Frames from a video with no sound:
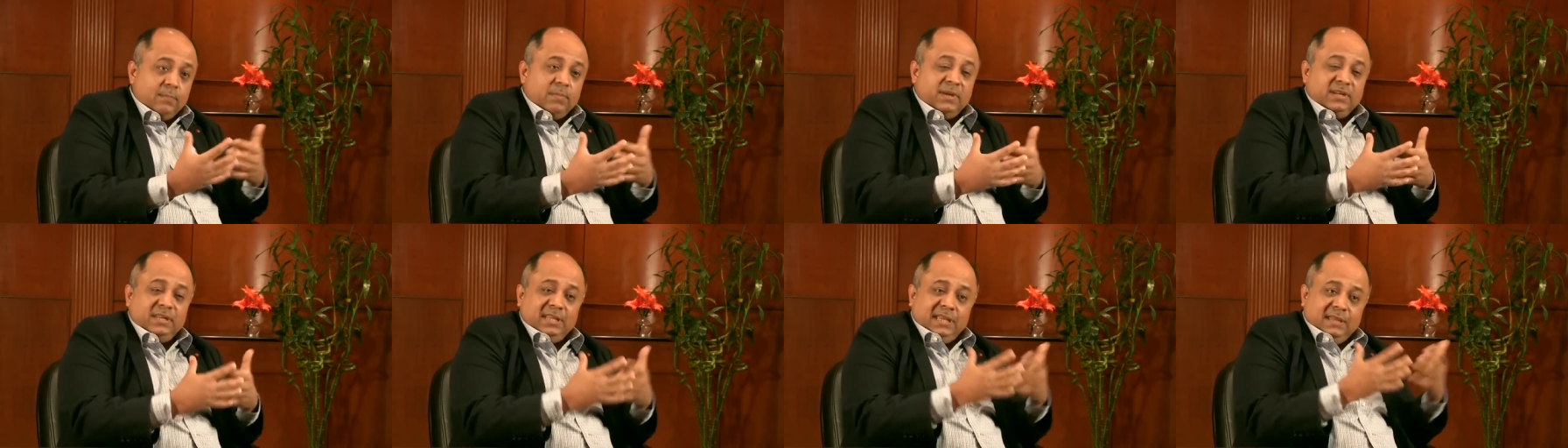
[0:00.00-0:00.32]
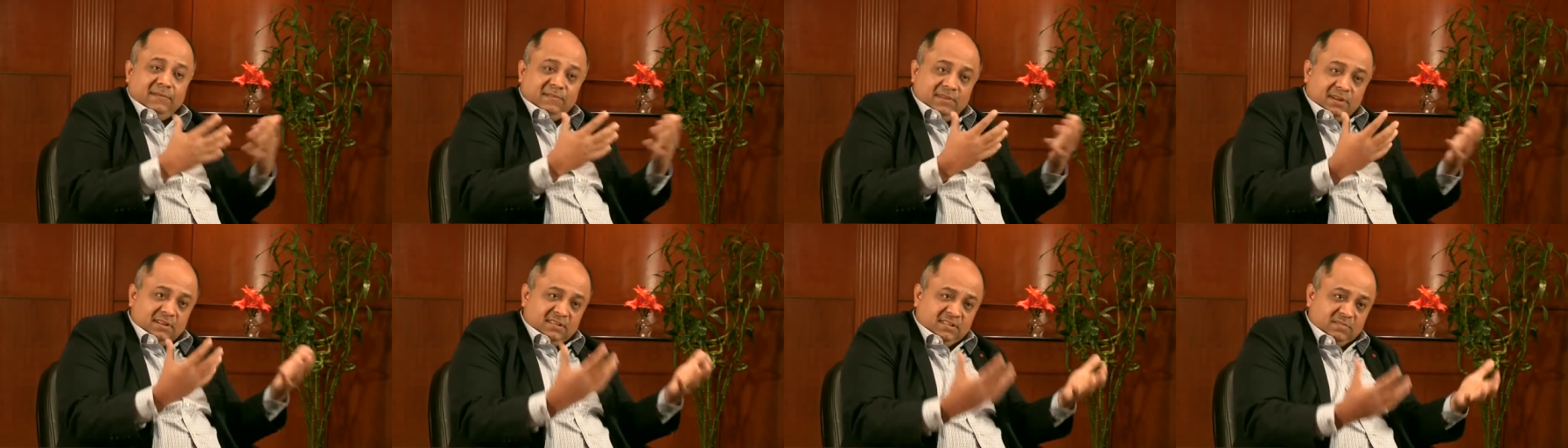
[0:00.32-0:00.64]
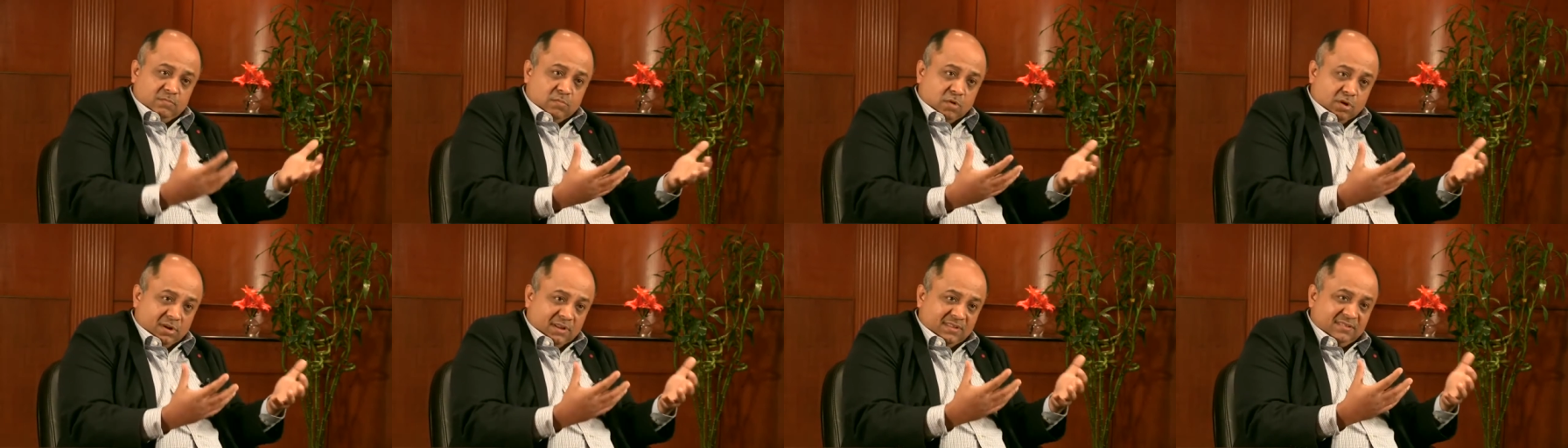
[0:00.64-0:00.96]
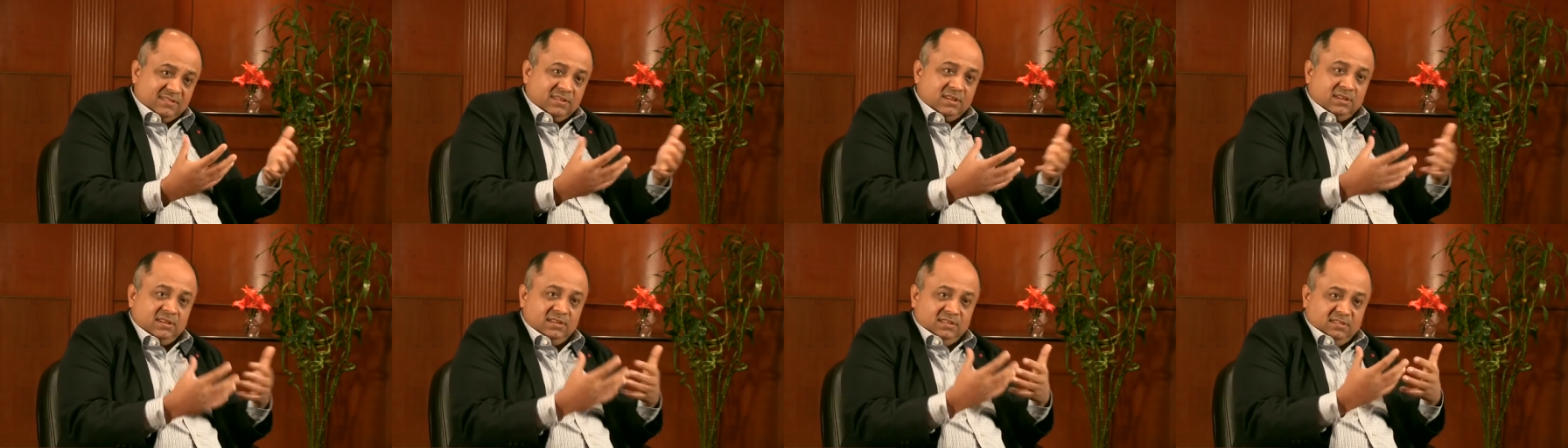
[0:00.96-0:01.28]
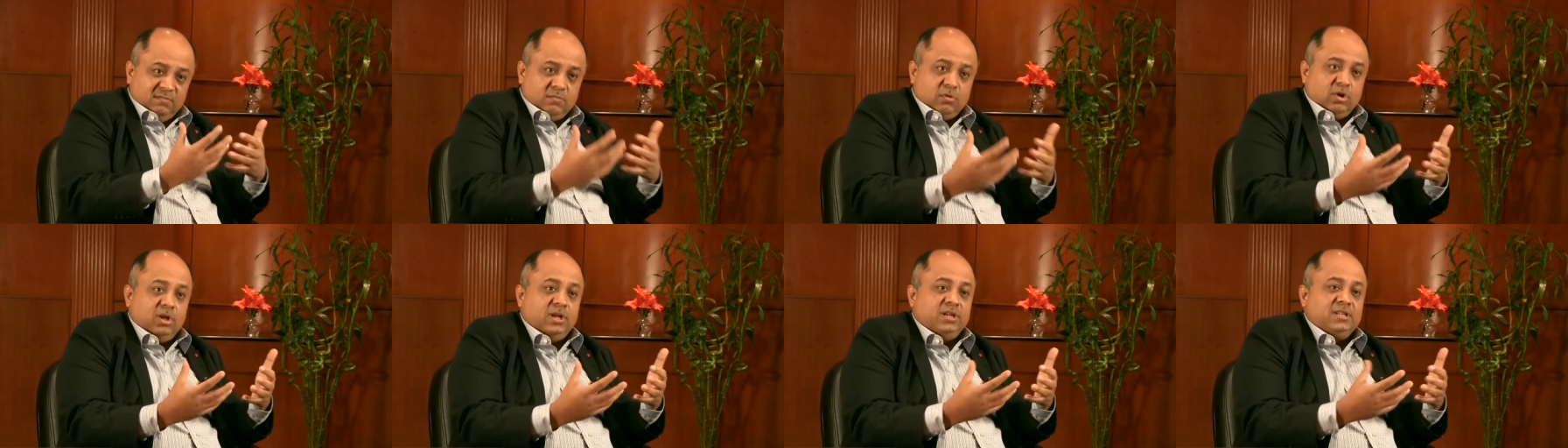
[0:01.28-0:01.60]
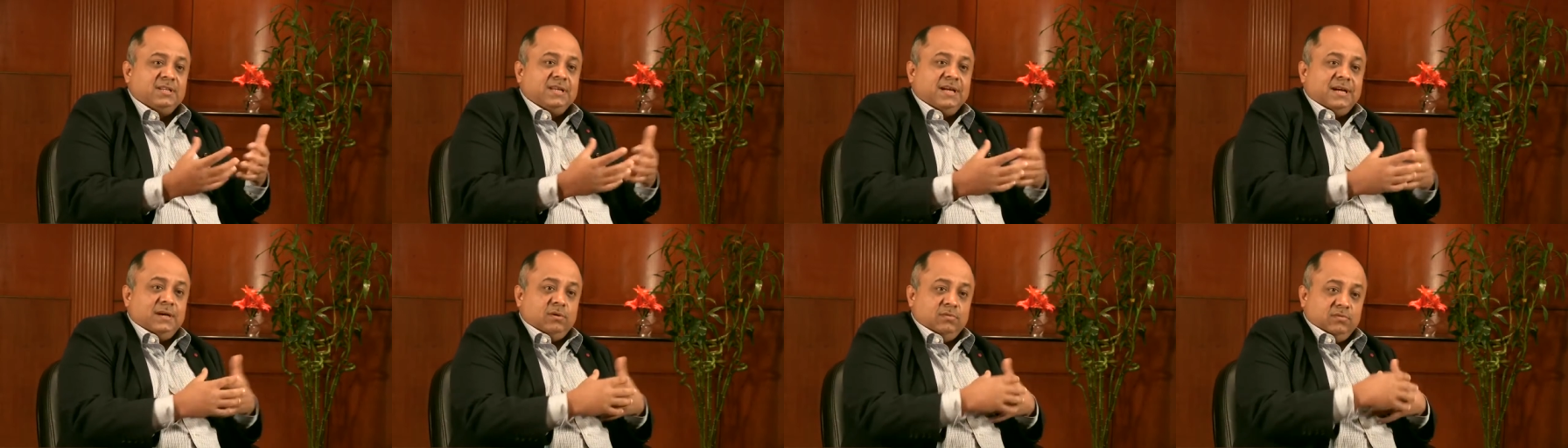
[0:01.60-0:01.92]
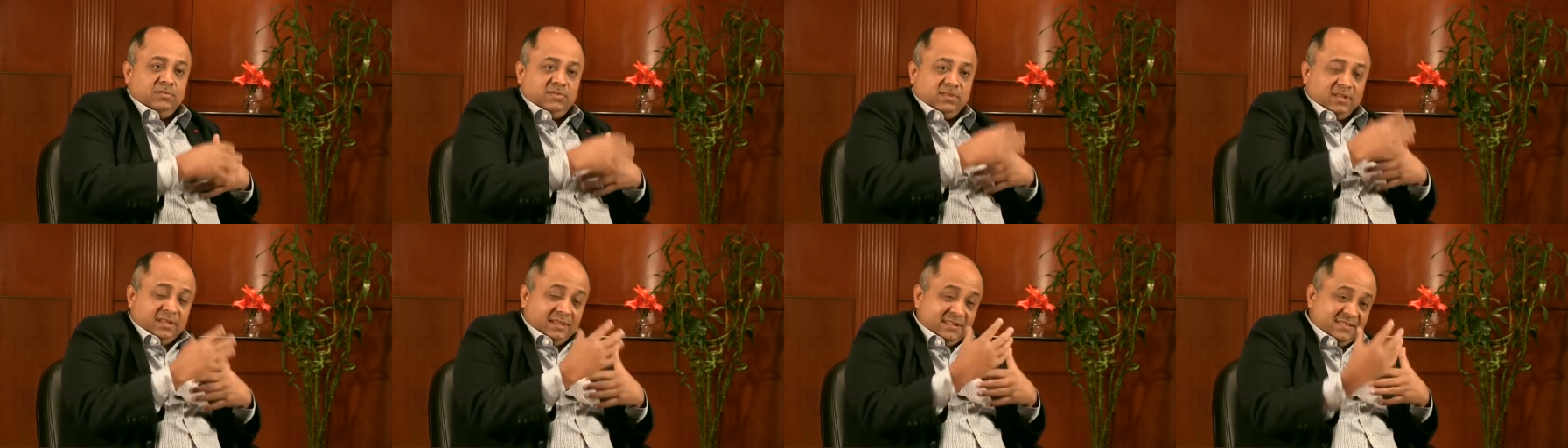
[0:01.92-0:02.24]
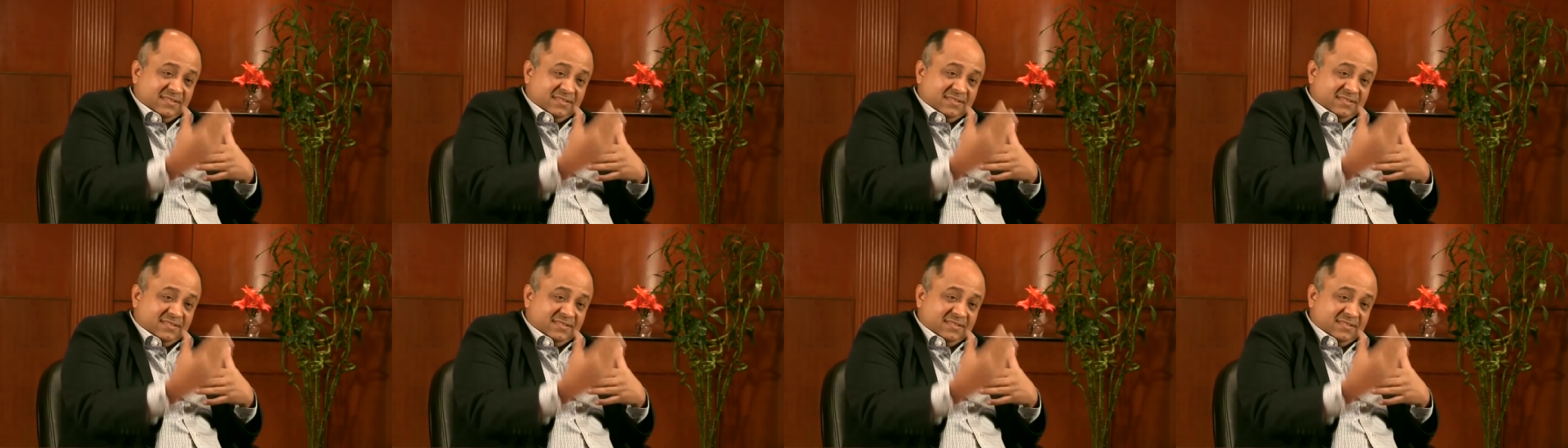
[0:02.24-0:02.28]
but even in smaller cities, smaller towns,